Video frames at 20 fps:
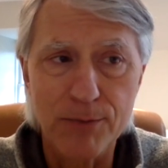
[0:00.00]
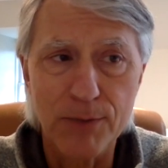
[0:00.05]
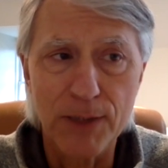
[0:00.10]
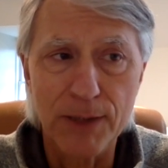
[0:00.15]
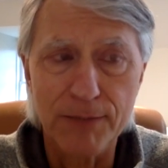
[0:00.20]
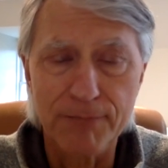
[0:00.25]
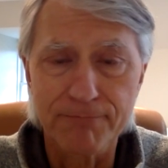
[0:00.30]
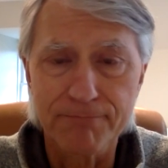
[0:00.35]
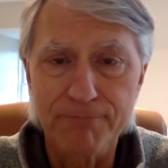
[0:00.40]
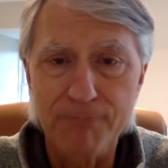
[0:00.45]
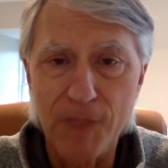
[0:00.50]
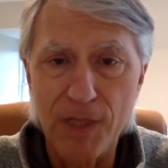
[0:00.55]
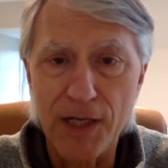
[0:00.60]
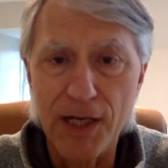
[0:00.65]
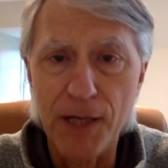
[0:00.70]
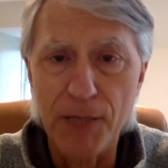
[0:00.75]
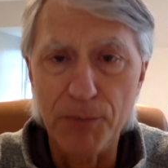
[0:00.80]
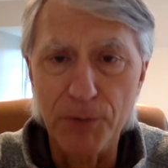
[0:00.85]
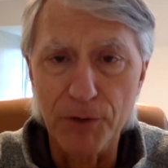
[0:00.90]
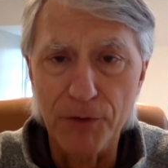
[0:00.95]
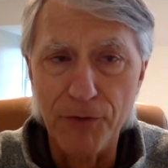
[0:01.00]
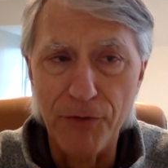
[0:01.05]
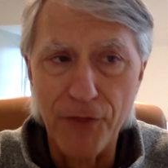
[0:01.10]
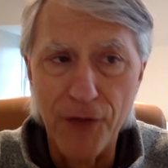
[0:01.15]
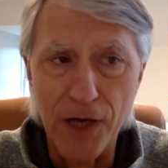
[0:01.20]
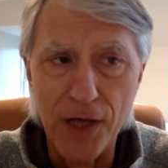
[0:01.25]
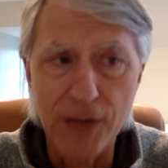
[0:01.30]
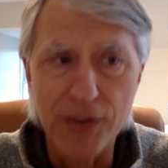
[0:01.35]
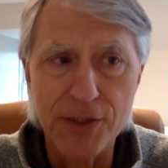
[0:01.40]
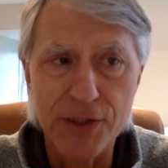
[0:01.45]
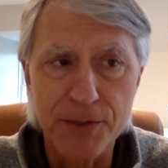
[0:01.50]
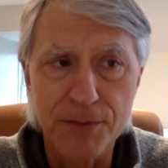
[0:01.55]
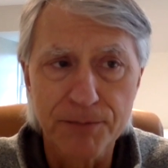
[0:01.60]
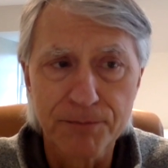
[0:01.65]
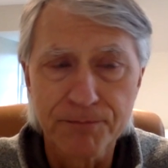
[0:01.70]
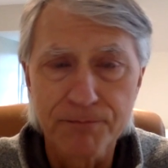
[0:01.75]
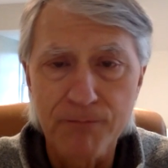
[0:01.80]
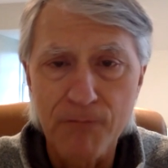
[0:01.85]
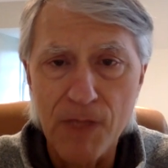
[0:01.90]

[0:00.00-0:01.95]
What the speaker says: Well, a couple of thoughts.